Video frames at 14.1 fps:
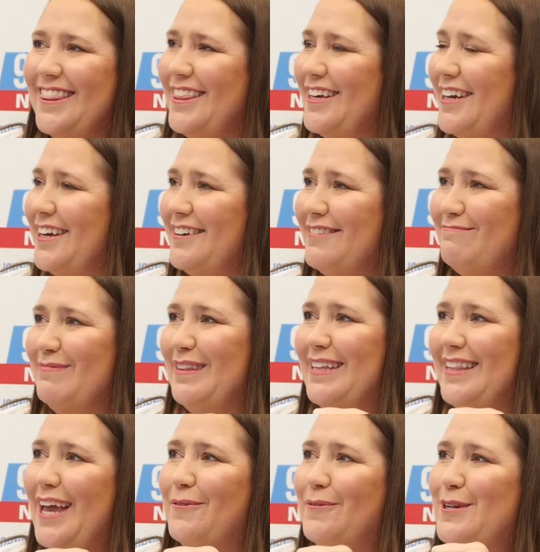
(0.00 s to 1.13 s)
the the
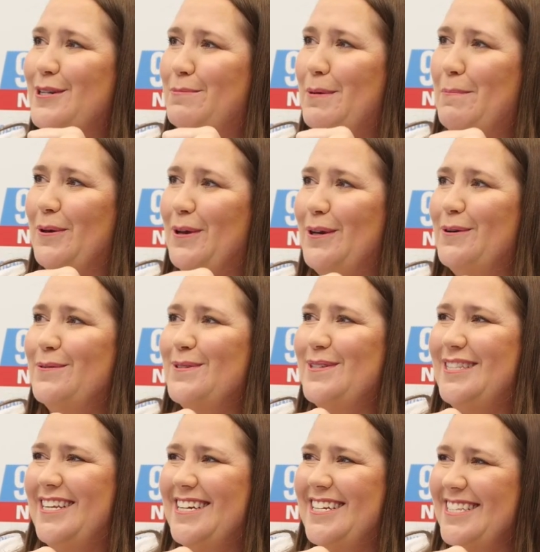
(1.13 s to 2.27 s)
language people
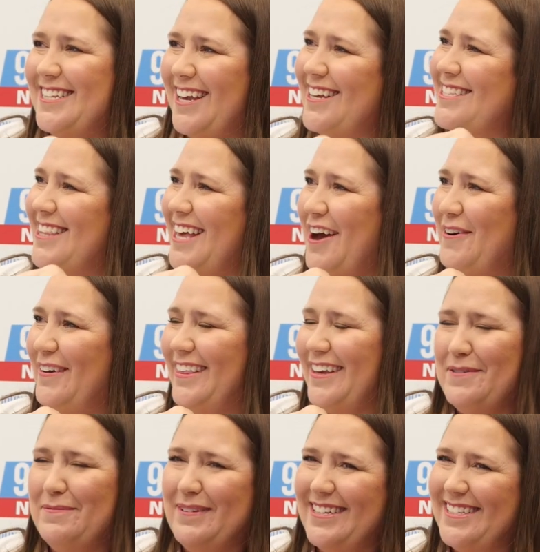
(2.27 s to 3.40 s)
use to discuss that with
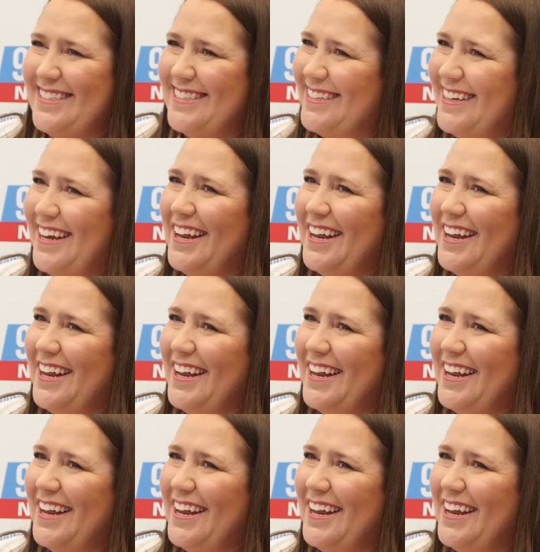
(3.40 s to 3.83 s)
him is